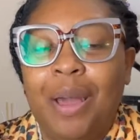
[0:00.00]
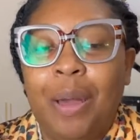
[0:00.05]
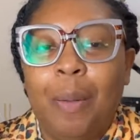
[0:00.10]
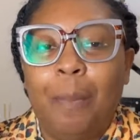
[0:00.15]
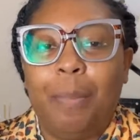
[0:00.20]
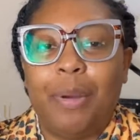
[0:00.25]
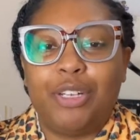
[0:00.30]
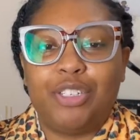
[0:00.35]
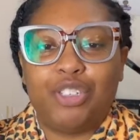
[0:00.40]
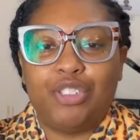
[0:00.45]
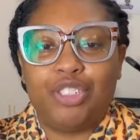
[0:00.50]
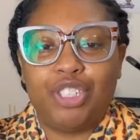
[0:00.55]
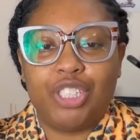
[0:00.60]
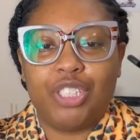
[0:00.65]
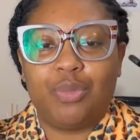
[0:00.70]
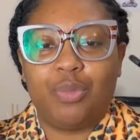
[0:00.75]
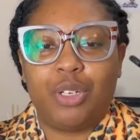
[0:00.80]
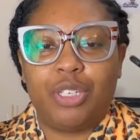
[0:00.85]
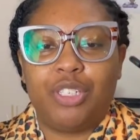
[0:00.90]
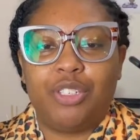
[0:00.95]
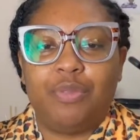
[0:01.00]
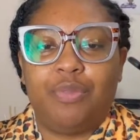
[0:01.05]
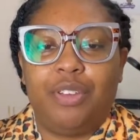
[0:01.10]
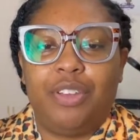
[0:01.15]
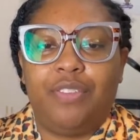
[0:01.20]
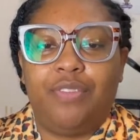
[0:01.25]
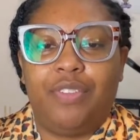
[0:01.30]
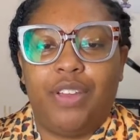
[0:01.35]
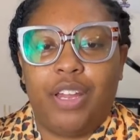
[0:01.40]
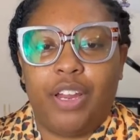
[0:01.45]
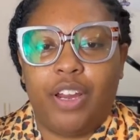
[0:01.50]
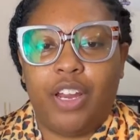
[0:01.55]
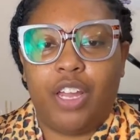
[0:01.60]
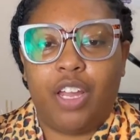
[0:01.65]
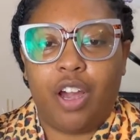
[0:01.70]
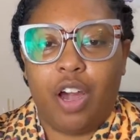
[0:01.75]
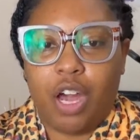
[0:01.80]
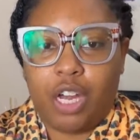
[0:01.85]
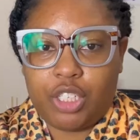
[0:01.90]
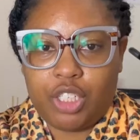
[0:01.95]
But you just want to be very
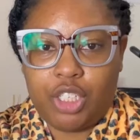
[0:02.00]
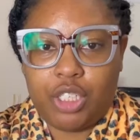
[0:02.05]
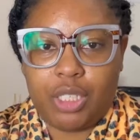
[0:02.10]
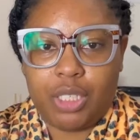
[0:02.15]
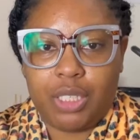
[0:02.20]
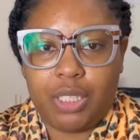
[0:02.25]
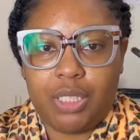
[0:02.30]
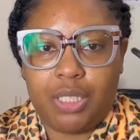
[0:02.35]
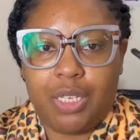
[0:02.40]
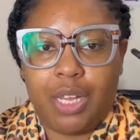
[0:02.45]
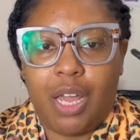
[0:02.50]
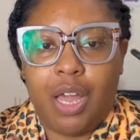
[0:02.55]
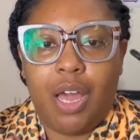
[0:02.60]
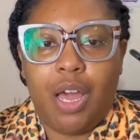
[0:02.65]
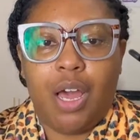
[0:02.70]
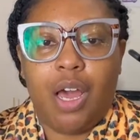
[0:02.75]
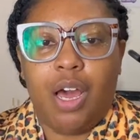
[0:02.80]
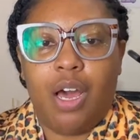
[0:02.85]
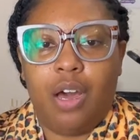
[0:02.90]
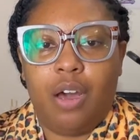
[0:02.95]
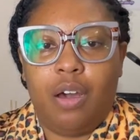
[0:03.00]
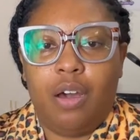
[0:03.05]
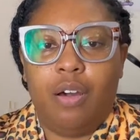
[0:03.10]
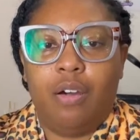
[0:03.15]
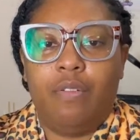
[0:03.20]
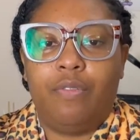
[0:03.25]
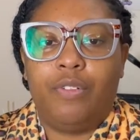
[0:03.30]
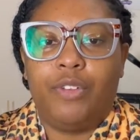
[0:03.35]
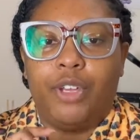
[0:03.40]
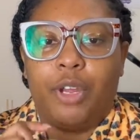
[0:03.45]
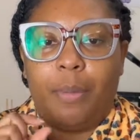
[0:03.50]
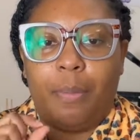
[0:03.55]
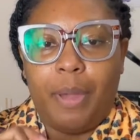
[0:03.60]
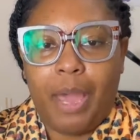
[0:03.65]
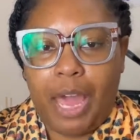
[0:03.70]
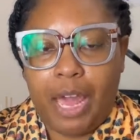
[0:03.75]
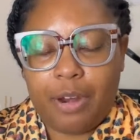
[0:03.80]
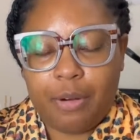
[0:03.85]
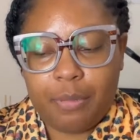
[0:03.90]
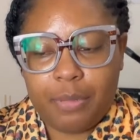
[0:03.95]
cautious of your
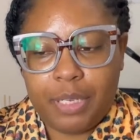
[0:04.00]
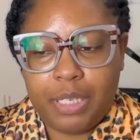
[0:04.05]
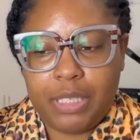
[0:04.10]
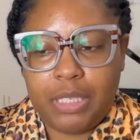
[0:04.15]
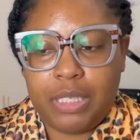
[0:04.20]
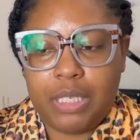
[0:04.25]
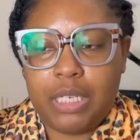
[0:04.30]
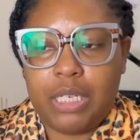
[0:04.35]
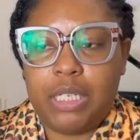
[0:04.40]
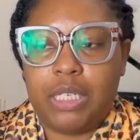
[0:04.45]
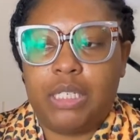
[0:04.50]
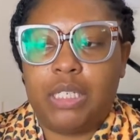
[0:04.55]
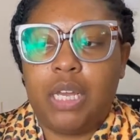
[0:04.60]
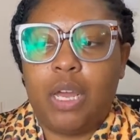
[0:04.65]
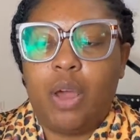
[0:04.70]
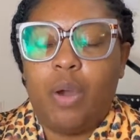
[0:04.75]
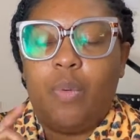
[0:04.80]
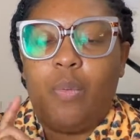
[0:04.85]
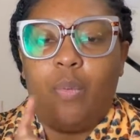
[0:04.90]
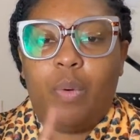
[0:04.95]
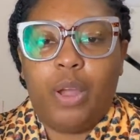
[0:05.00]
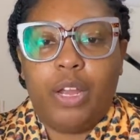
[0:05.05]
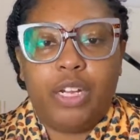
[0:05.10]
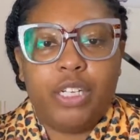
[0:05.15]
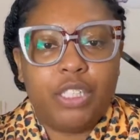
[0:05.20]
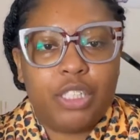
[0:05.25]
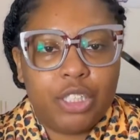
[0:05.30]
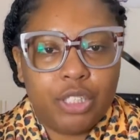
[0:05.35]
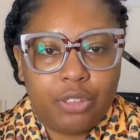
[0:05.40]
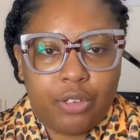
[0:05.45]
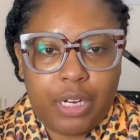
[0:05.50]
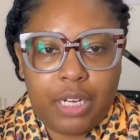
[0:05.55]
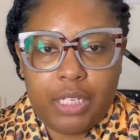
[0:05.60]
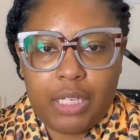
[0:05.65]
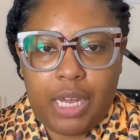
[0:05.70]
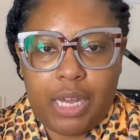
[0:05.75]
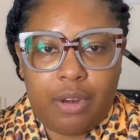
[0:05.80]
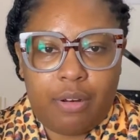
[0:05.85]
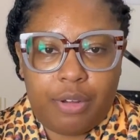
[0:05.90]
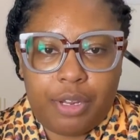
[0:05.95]
pattern pieces. Where's the grain
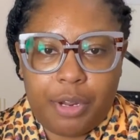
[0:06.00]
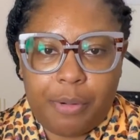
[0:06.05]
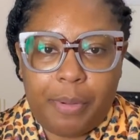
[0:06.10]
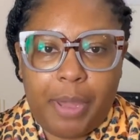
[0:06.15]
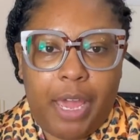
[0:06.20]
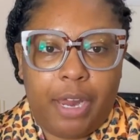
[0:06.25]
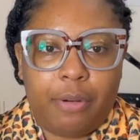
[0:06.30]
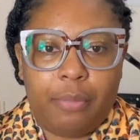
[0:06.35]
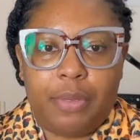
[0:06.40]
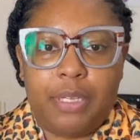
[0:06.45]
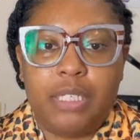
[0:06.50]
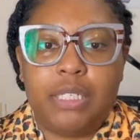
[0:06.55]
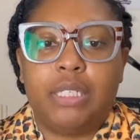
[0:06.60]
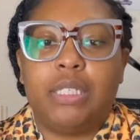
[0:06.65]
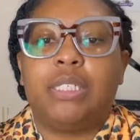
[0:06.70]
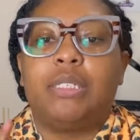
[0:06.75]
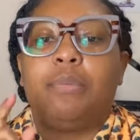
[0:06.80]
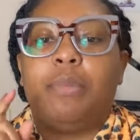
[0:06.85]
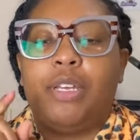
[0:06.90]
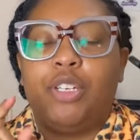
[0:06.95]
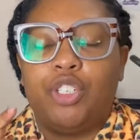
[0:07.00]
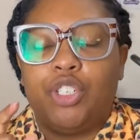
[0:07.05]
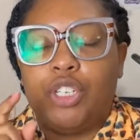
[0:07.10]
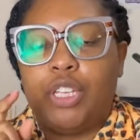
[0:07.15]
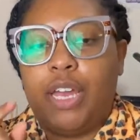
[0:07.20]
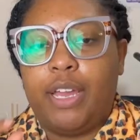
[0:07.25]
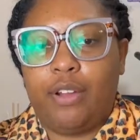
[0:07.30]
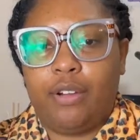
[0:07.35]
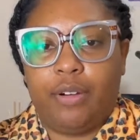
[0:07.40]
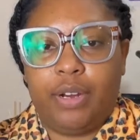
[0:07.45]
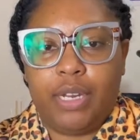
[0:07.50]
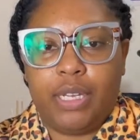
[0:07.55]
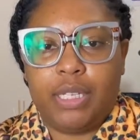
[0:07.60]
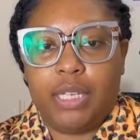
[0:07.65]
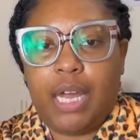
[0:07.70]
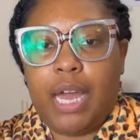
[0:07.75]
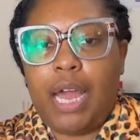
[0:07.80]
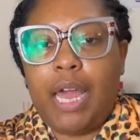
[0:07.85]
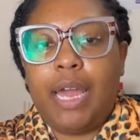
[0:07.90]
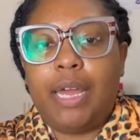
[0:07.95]
line on your pattern pieces? Make sure that grain
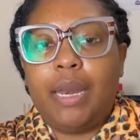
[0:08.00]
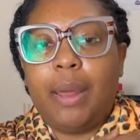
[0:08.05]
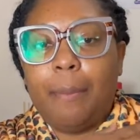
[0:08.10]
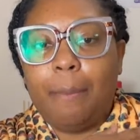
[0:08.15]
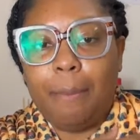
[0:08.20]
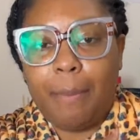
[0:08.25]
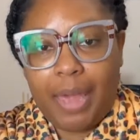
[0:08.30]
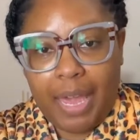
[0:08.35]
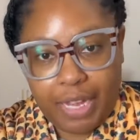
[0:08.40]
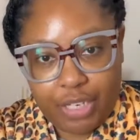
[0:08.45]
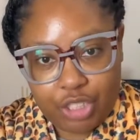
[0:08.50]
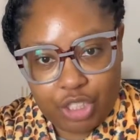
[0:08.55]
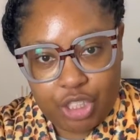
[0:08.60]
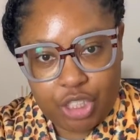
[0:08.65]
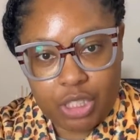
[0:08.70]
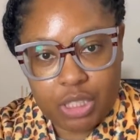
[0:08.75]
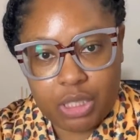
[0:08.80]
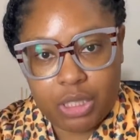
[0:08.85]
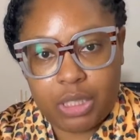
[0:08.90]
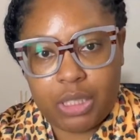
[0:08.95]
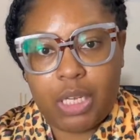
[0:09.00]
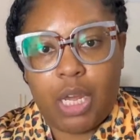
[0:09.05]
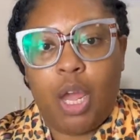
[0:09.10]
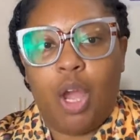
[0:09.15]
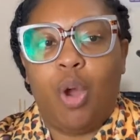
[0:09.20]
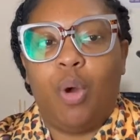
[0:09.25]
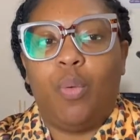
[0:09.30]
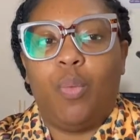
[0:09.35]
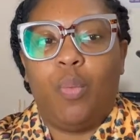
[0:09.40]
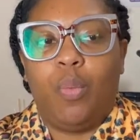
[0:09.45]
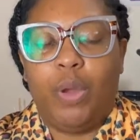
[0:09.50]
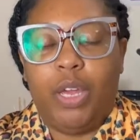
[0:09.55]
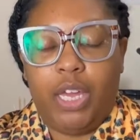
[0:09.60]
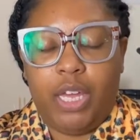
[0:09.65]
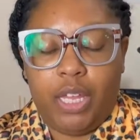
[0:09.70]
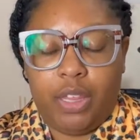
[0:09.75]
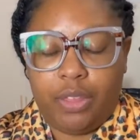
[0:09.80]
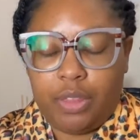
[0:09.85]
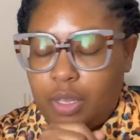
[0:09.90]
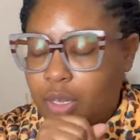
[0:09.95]
line matches
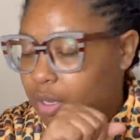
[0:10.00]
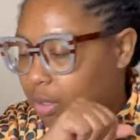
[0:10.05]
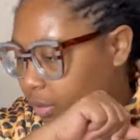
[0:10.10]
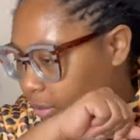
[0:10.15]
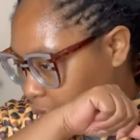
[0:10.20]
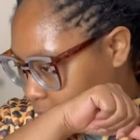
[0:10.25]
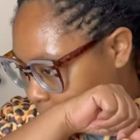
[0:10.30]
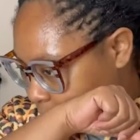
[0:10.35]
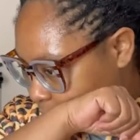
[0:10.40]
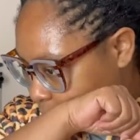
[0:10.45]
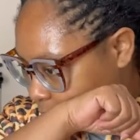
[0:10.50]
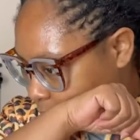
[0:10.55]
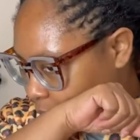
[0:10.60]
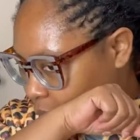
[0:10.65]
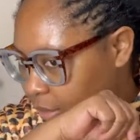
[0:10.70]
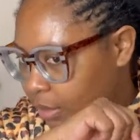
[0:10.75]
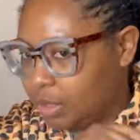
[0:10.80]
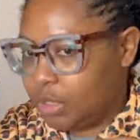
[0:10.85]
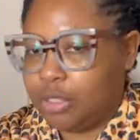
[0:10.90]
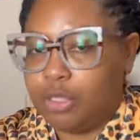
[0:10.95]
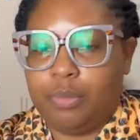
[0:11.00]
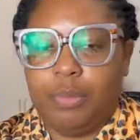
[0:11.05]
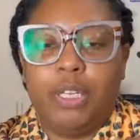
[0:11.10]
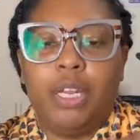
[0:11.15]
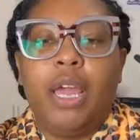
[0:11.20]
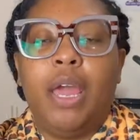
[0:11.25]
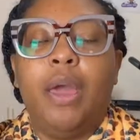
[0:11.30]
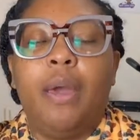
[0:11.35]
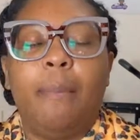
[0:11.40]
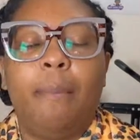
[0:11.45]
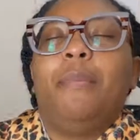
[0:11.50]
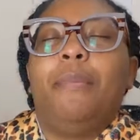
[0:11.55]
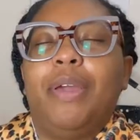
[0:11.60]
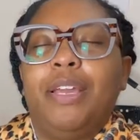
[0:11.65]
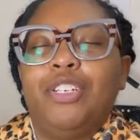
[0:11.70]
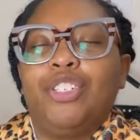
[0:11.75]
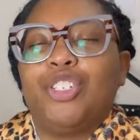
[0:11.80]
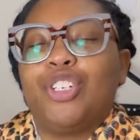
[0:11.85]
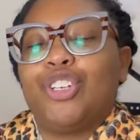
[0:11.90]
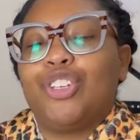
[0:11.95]
with, excuse me, make
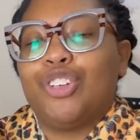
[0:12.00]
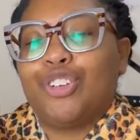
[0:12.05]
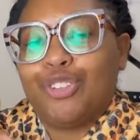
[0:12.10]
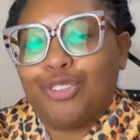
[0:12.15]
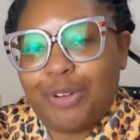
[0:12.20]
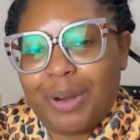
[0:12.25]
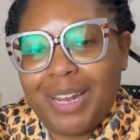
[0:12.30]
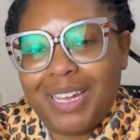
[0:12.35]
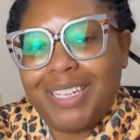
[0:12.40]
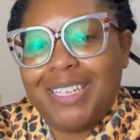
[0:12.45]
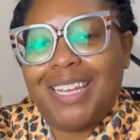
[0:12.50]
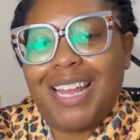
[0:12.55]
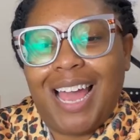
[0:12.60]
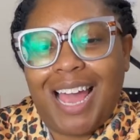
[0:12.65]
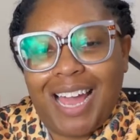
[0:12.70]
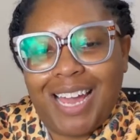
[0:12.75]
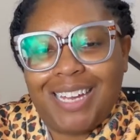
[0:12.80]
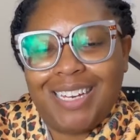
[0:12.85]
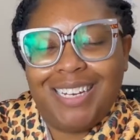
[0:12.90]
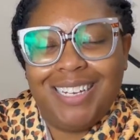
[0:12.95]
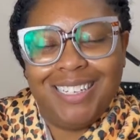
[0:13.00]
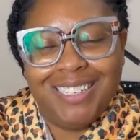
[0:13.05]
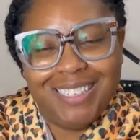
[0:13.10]
sure the grain line